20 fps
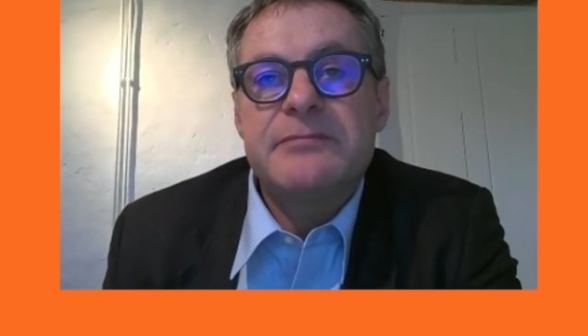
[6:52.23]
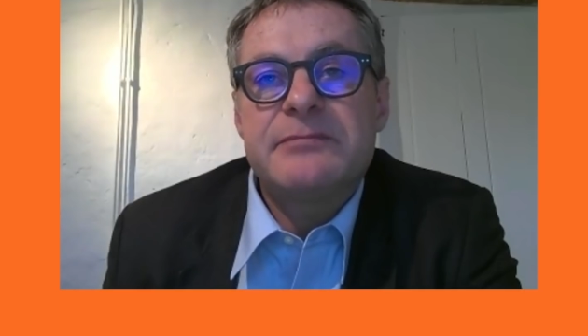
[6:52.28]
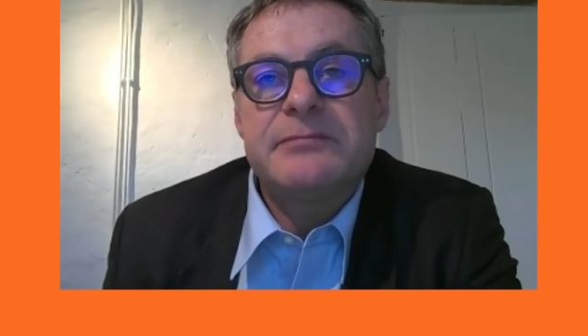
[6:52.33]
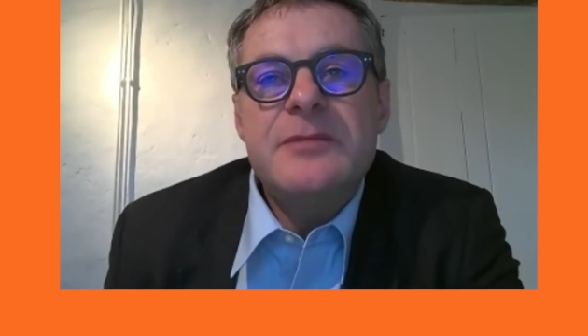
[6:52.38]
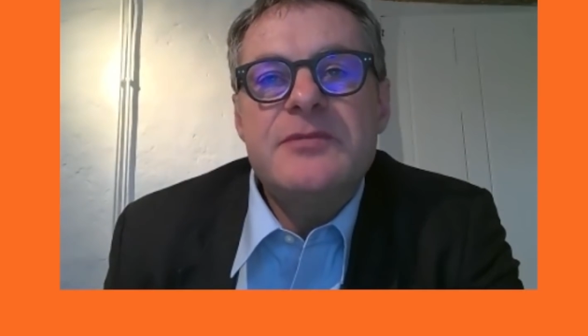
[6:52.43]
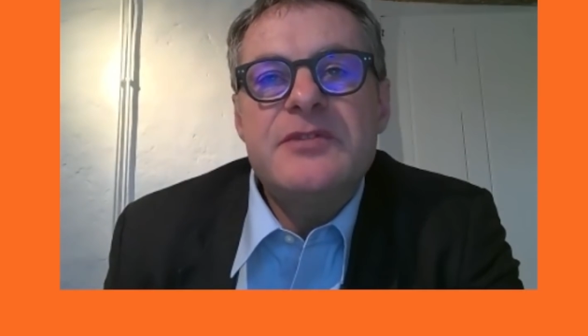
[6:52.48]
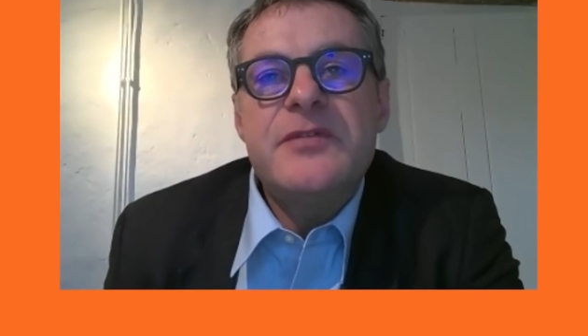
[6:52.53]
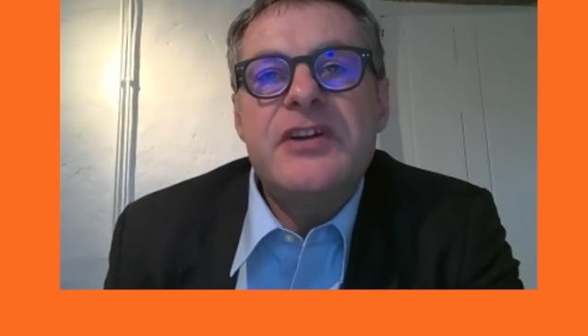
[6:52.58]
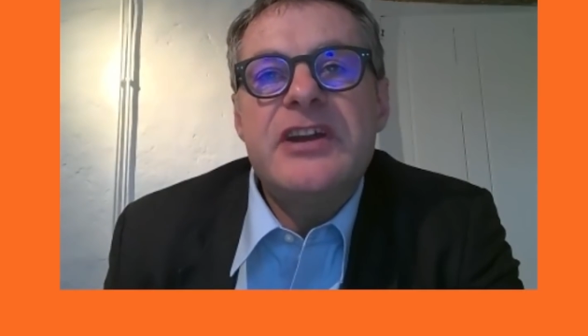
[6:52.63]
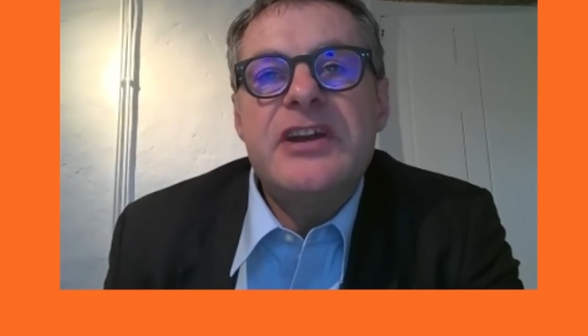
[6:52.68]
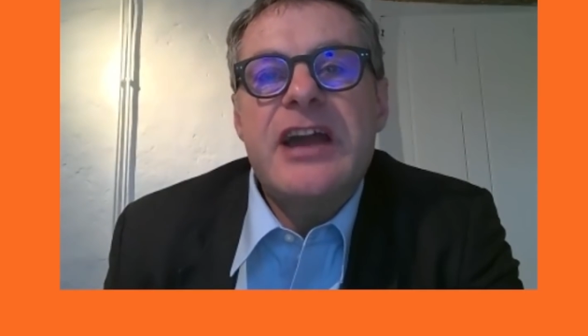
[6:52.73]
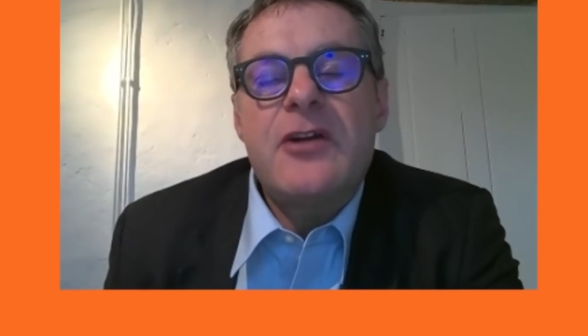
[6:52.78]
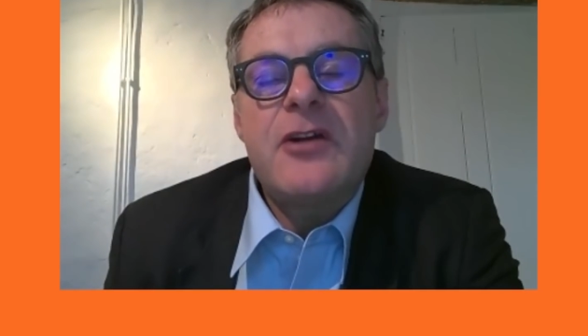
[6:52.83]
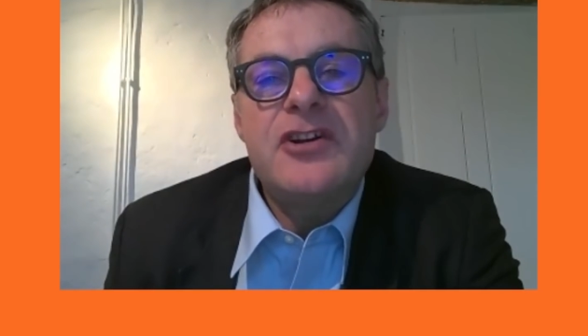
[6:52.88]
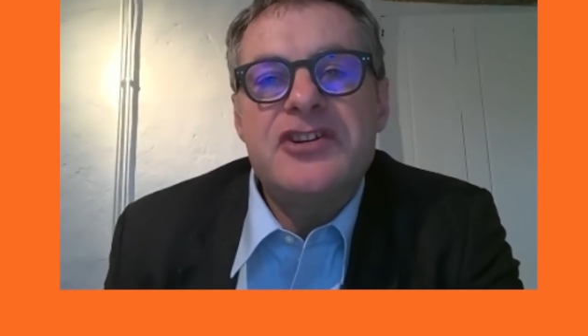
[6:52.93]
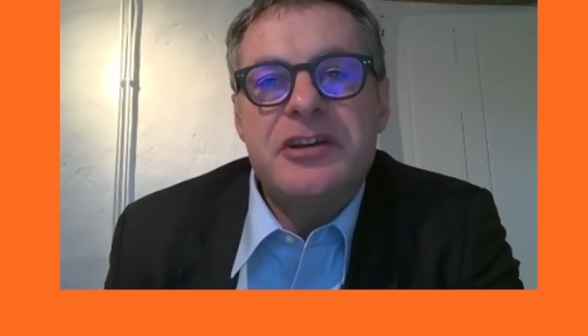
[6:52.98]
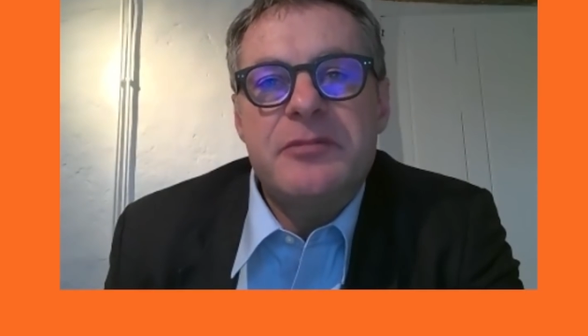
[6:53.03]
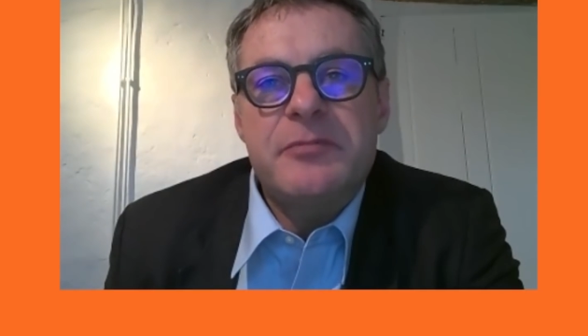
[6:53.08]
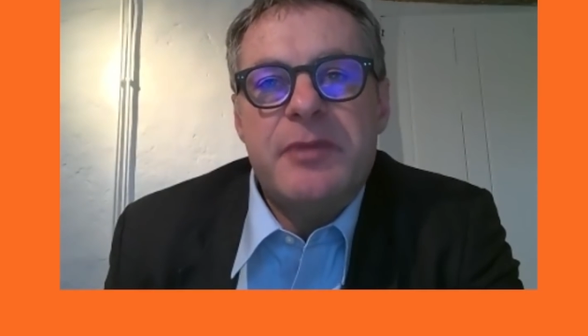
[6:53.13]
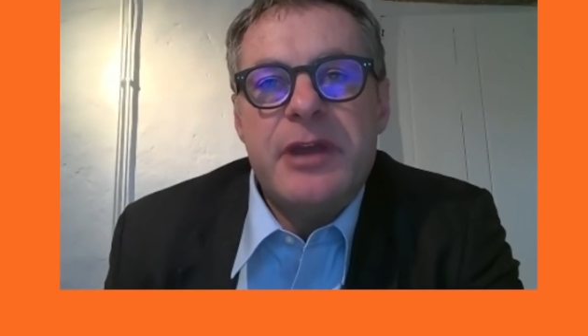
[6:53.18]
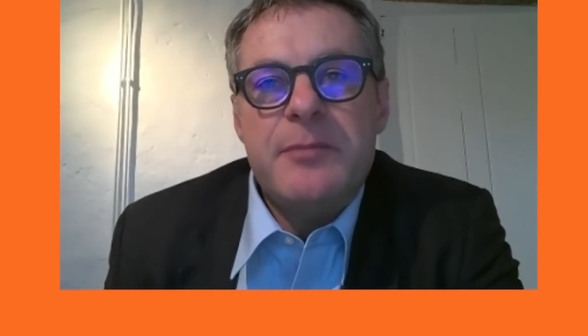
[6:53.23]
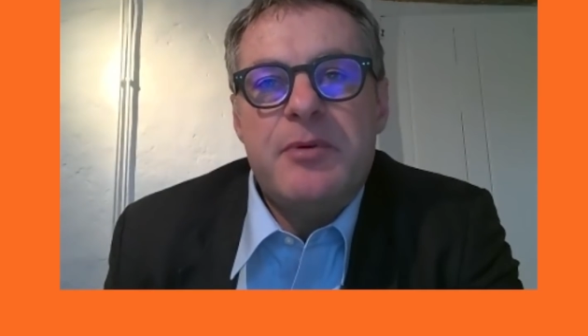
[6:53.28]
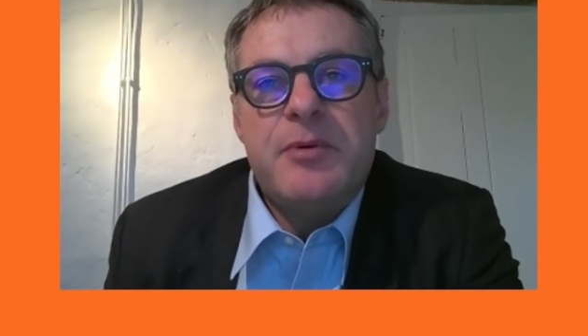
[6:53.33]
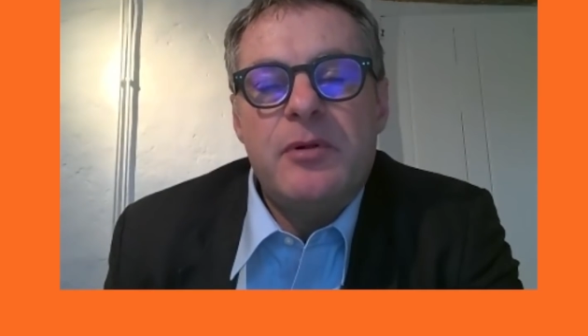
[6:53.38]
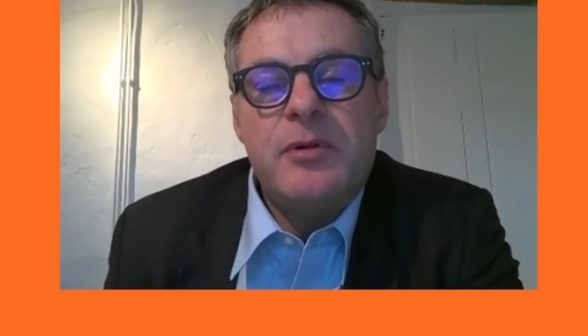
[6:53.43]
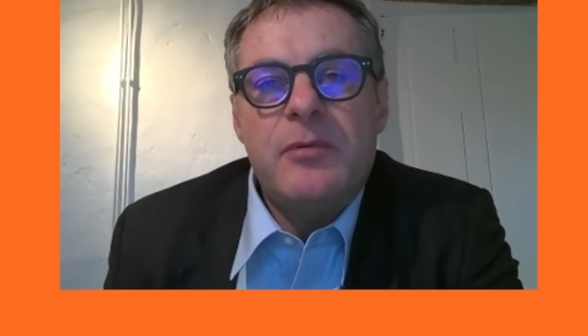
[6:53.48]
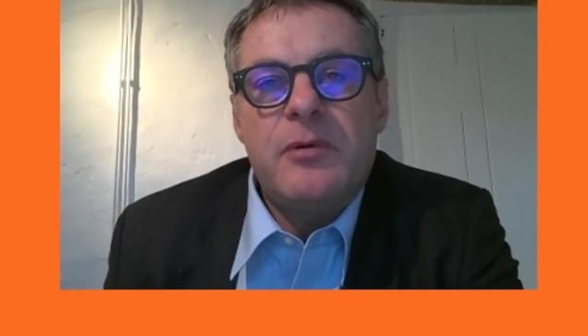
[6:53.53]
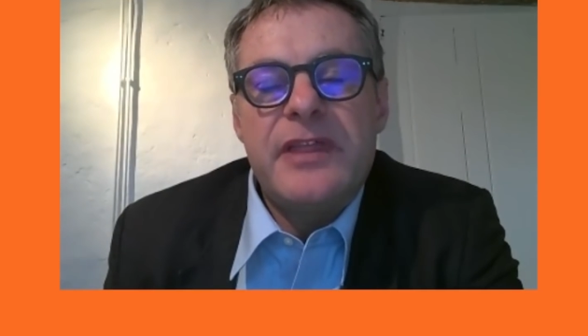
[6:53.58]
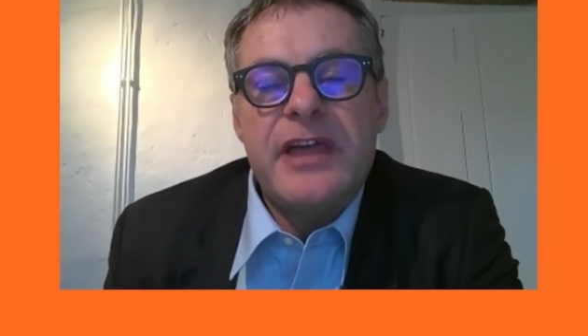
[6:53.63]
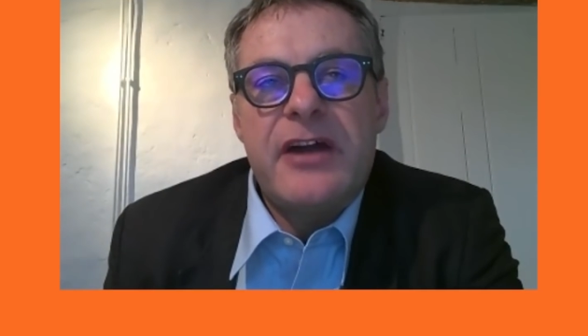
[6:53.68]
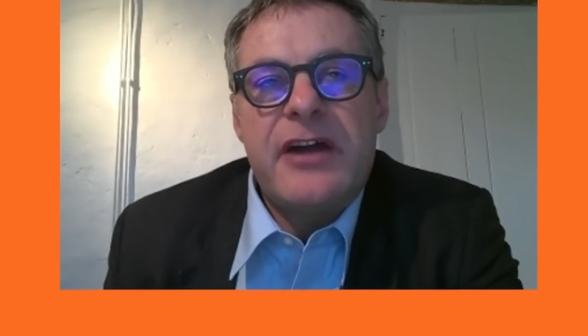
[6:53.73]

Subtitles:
In terms of encouraging people, well,